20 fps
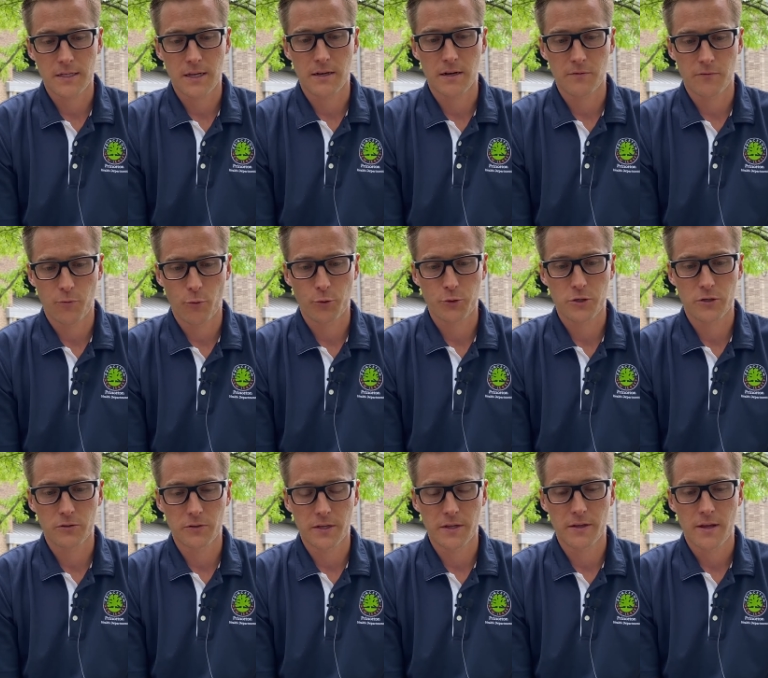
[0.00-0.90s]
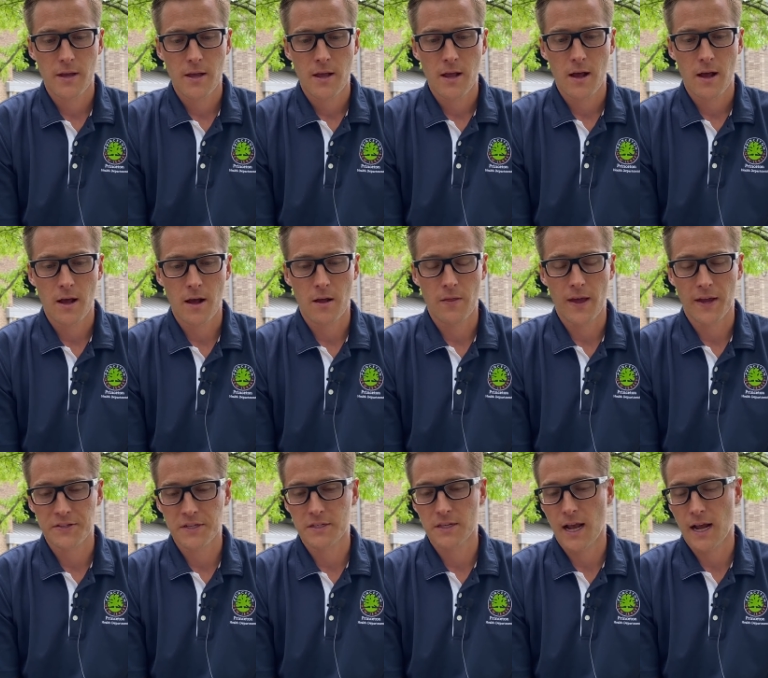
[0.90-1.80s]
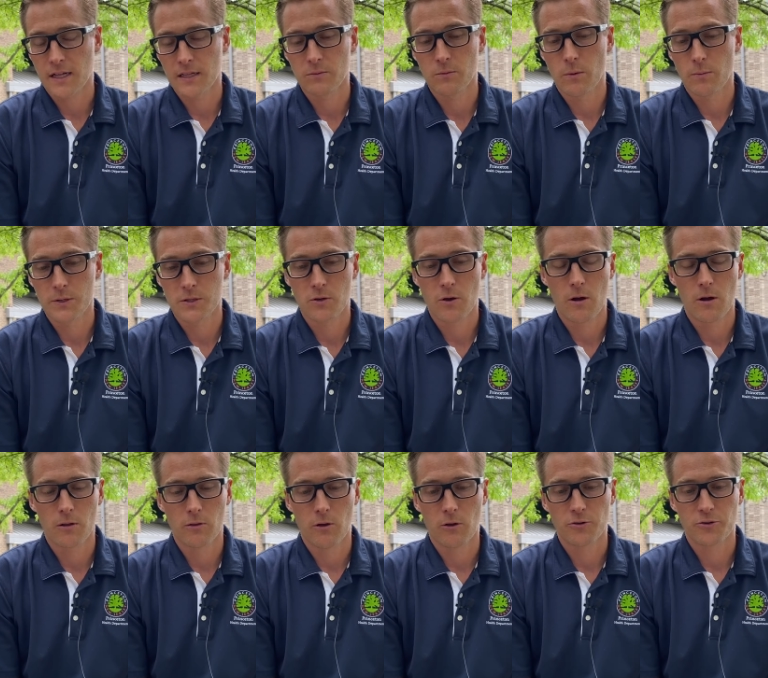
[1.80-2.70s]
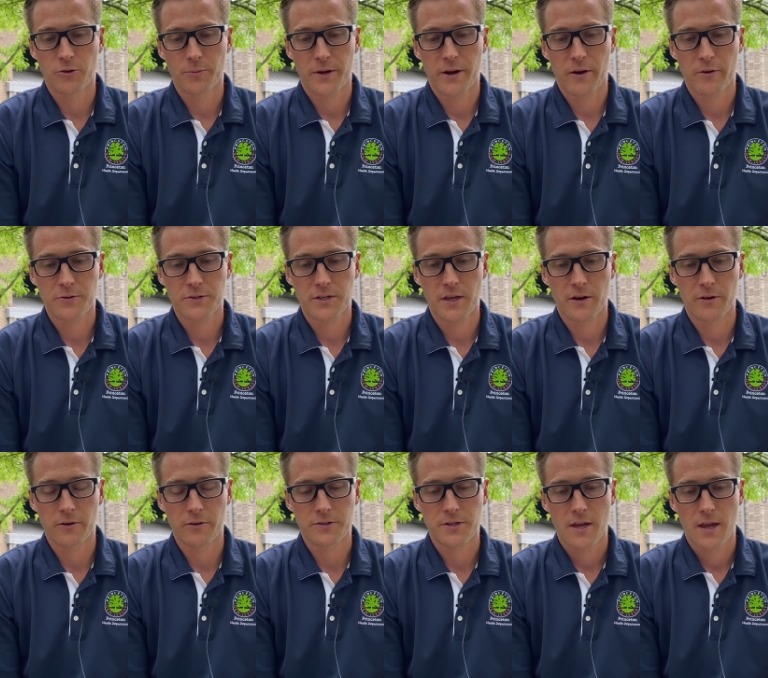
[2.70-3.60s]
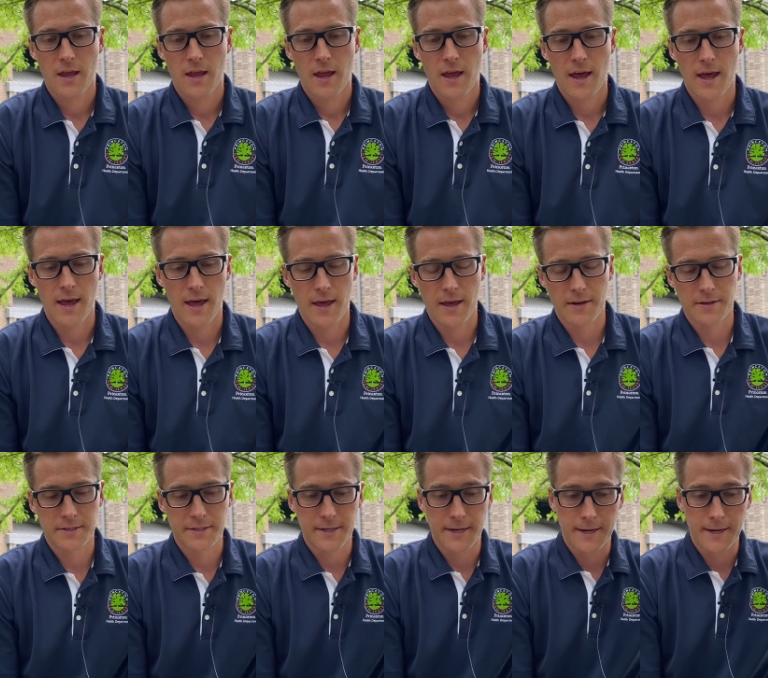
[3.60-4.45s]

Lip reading: And unfortunately, that's exactly what we saw in long-term care centers. And